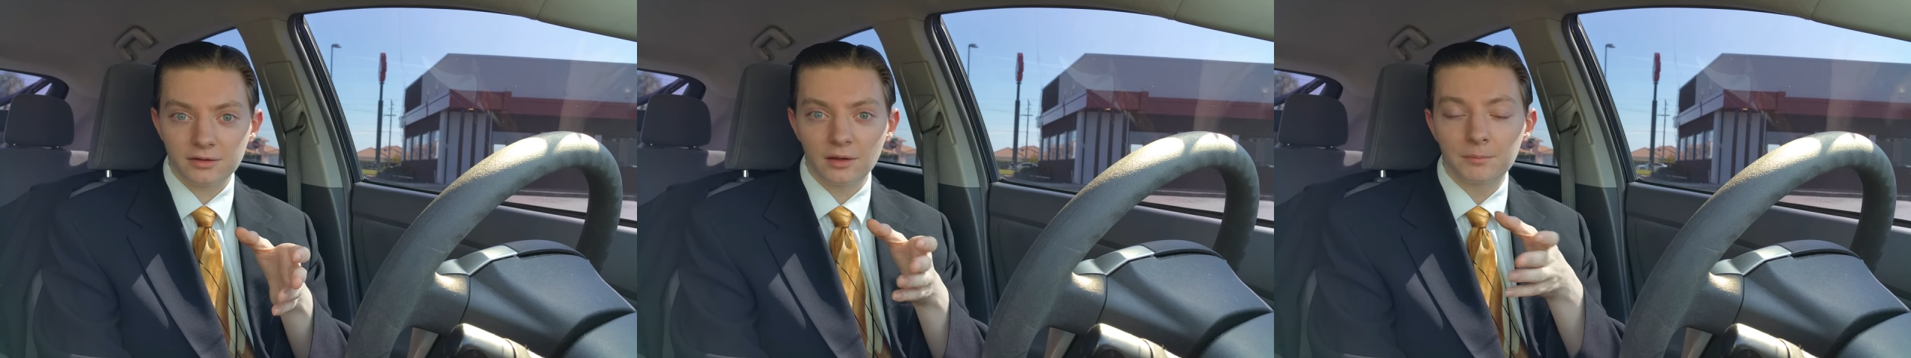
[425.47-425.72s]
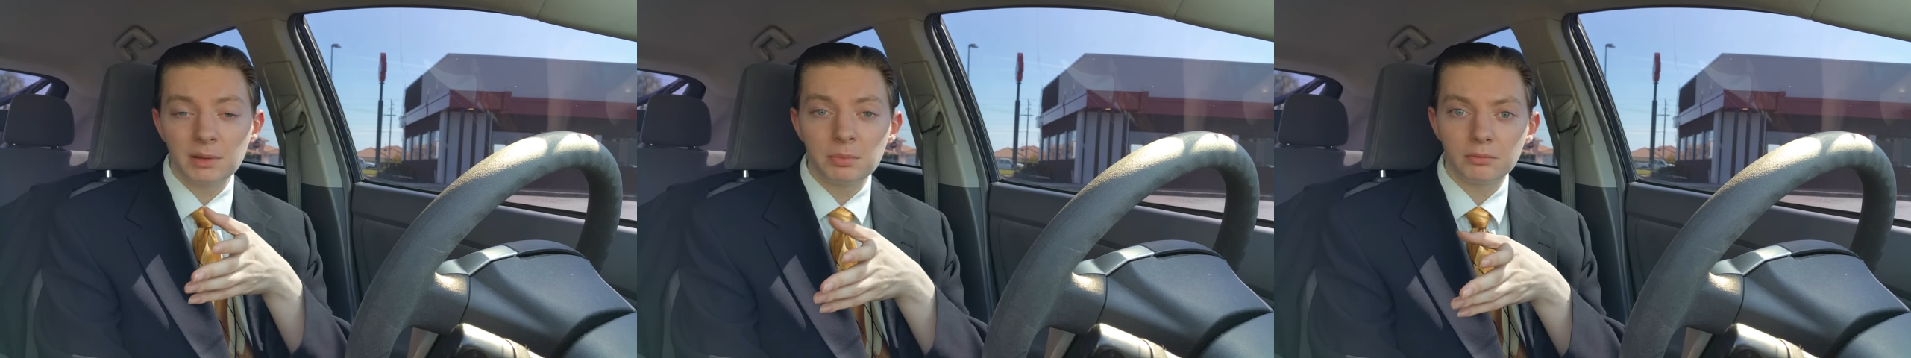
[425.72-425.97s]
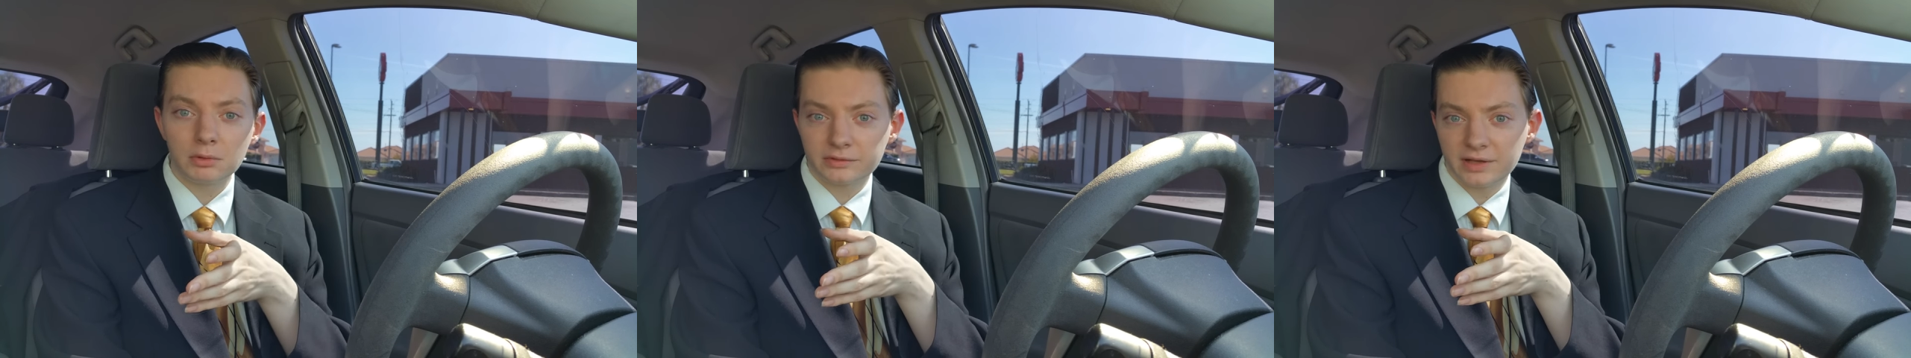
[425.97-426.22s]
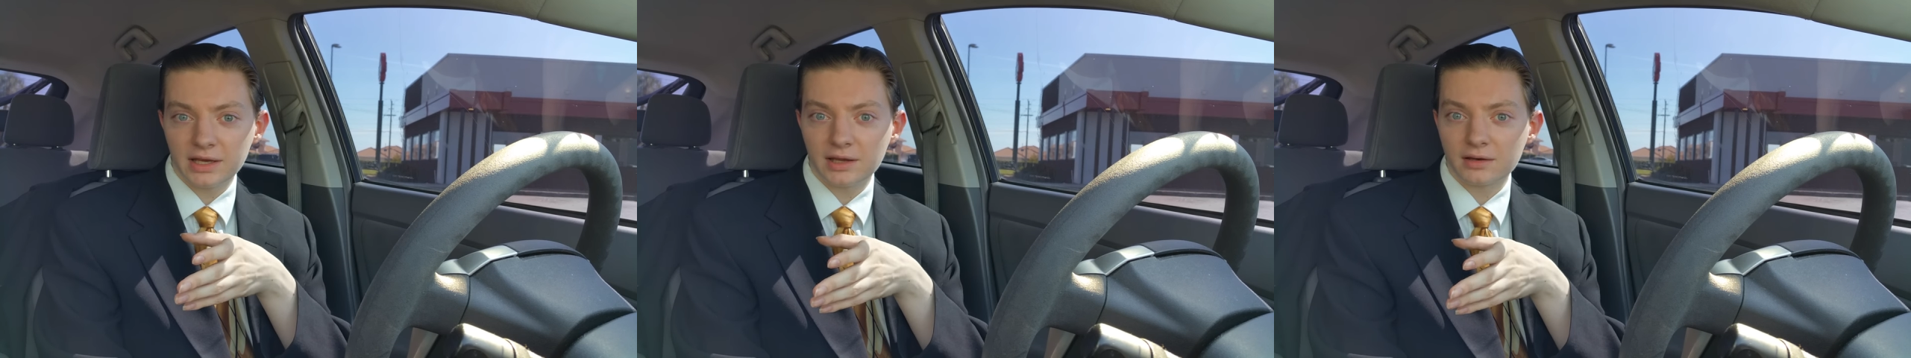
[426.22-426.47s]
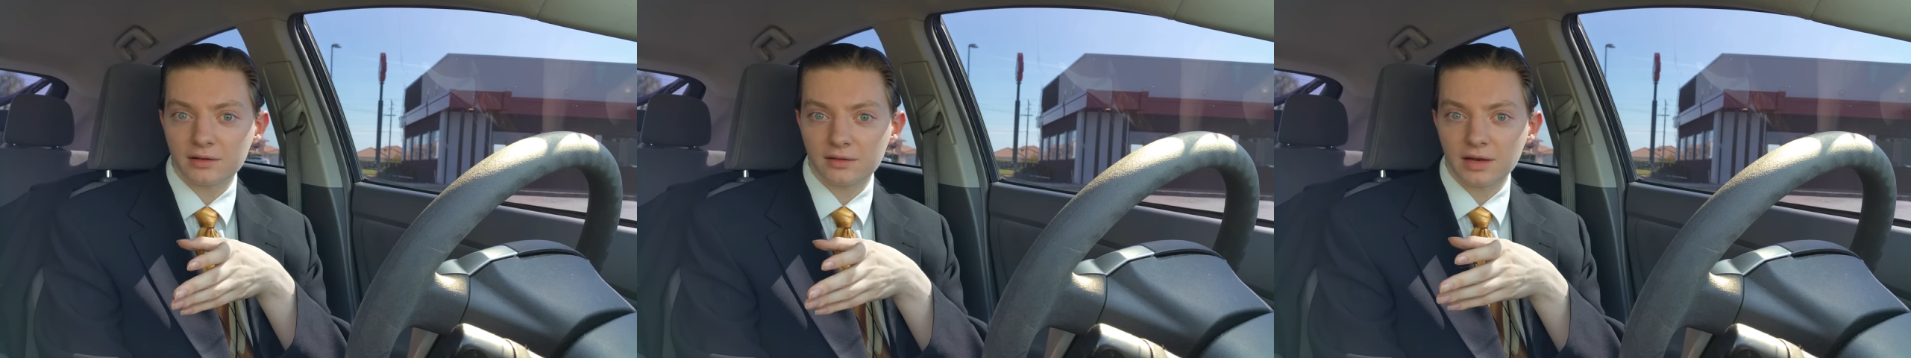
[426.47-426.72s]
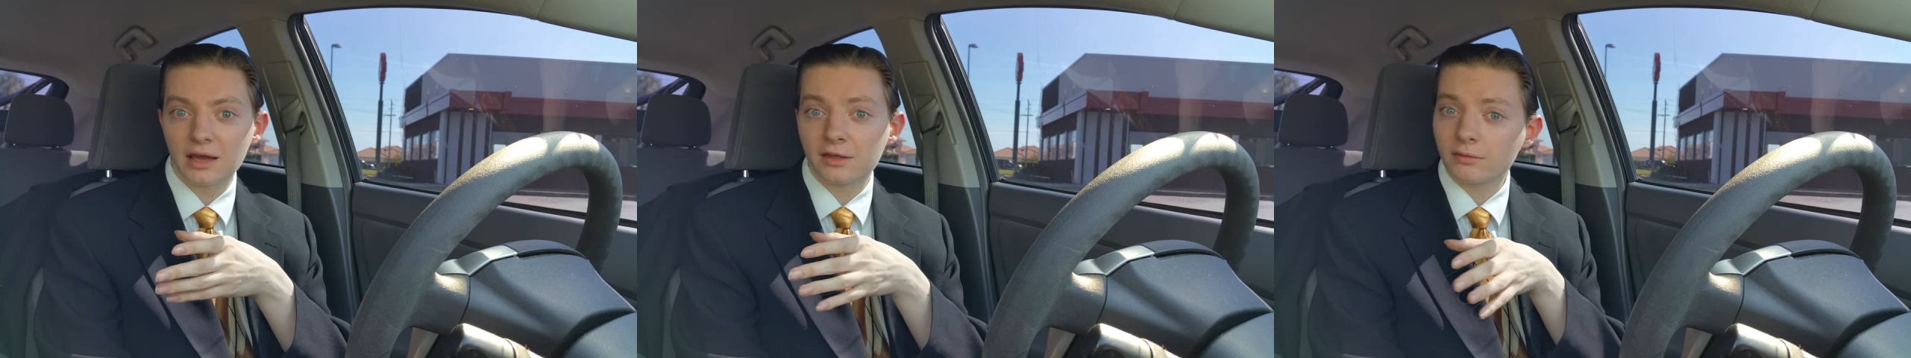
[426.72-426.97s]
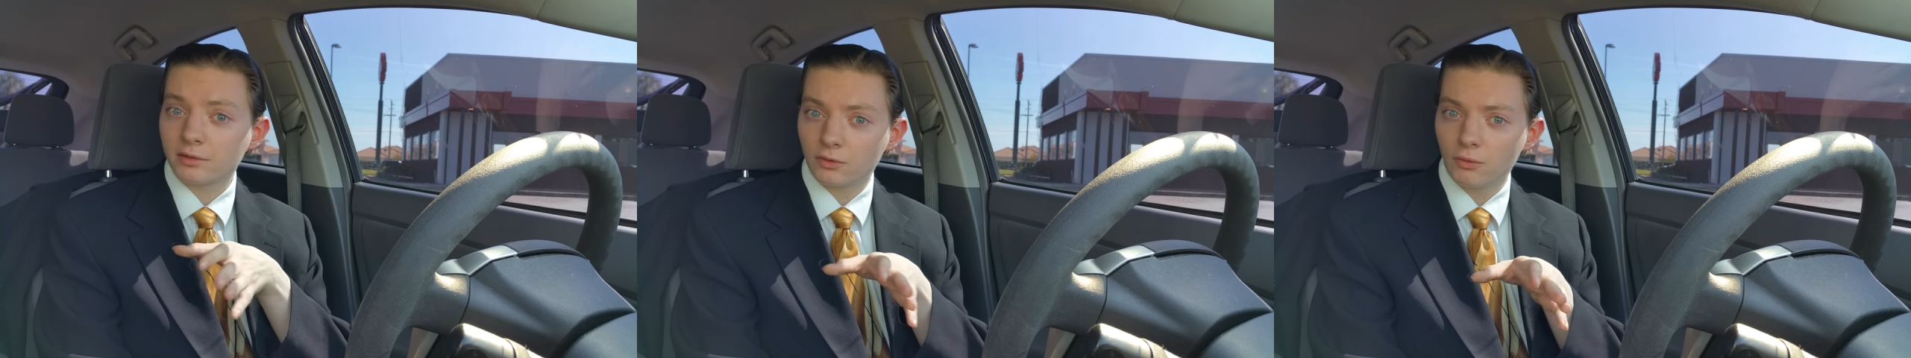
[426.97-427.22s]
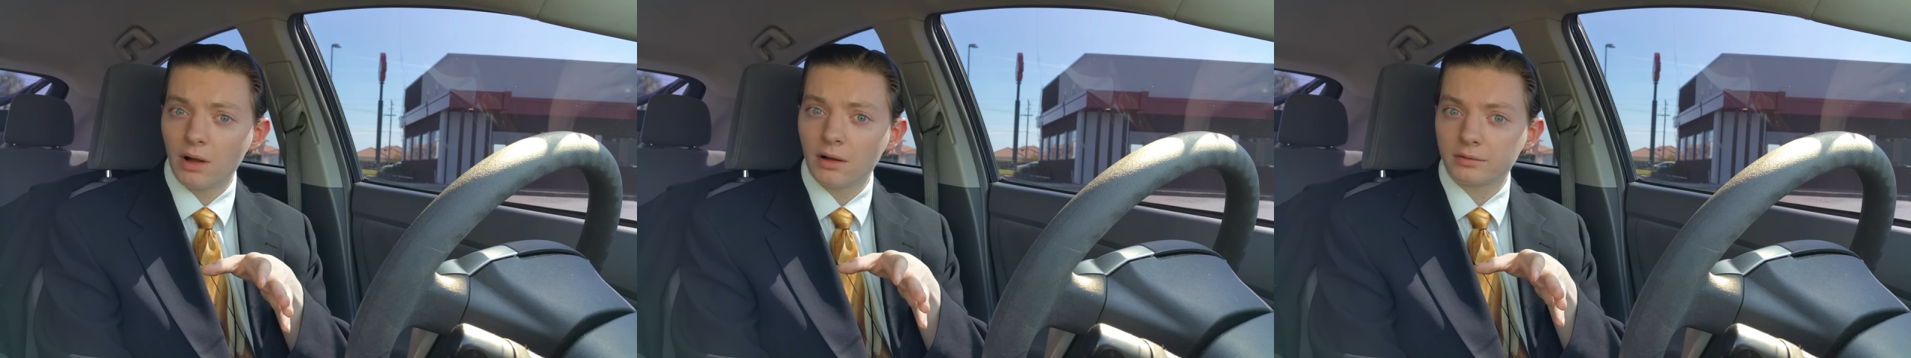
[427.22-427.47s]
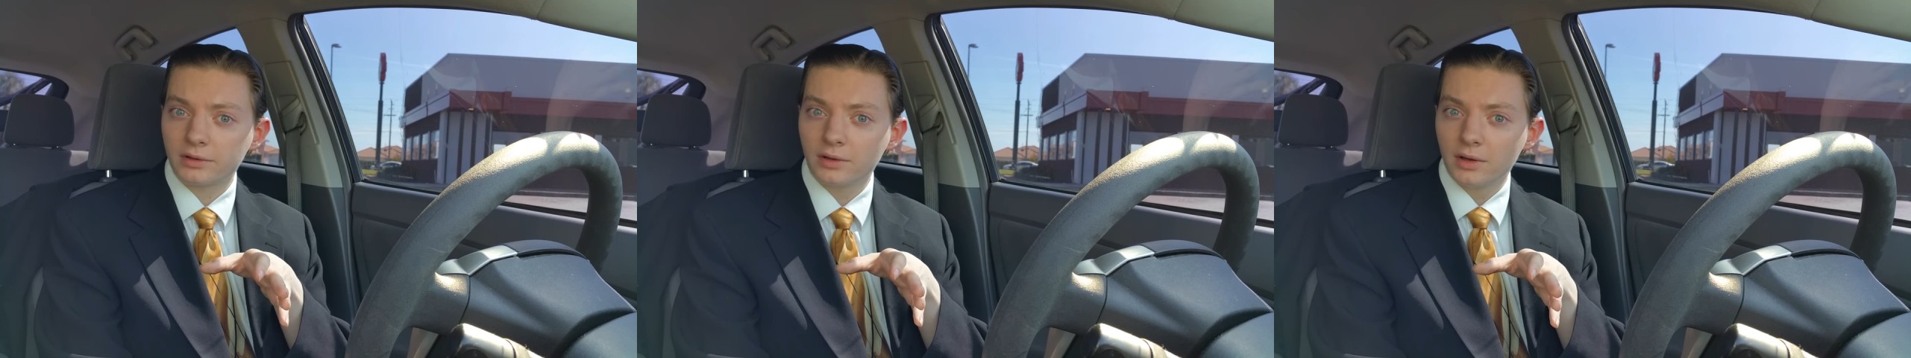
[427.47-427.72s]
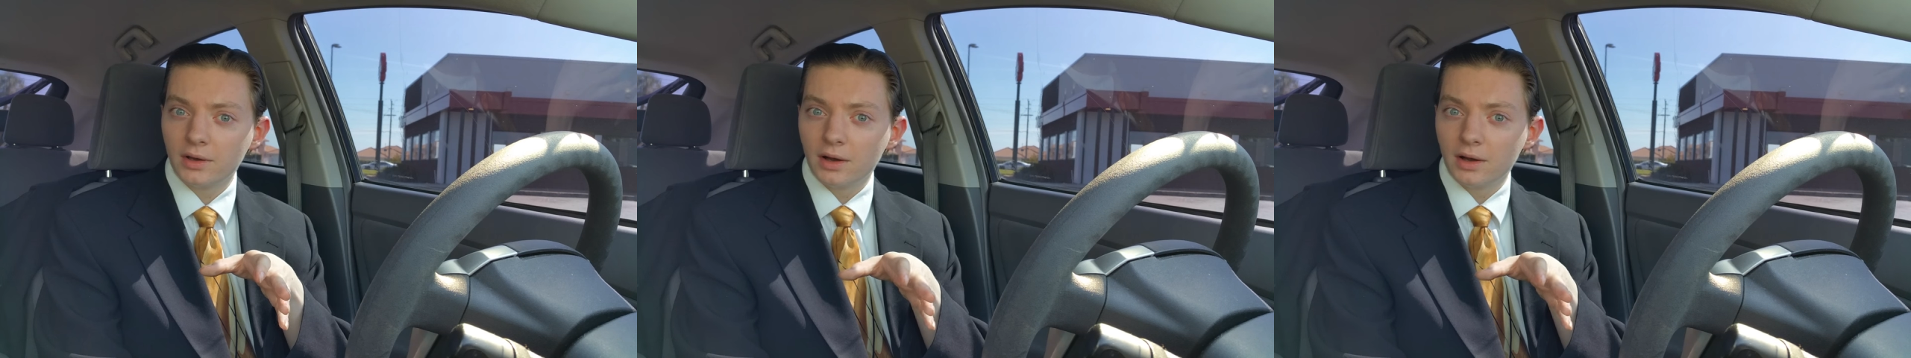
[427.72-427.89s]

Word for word: some people will take it as an excellent quality.